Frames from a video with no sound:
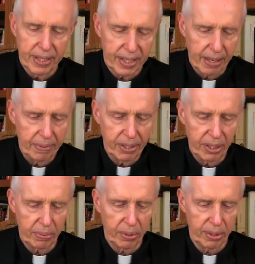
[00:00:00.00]
Some of
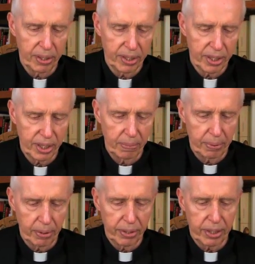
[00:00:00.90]
these words, you see,
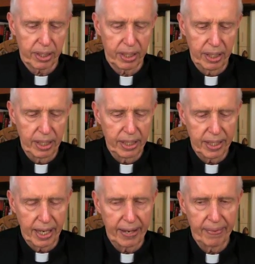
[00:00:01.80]

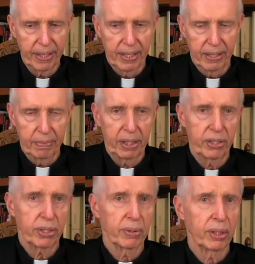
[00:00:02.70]
proskinesis
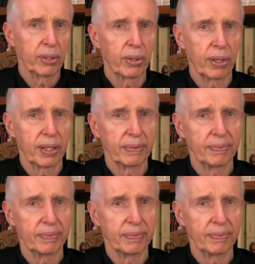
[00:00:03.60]
means to adore.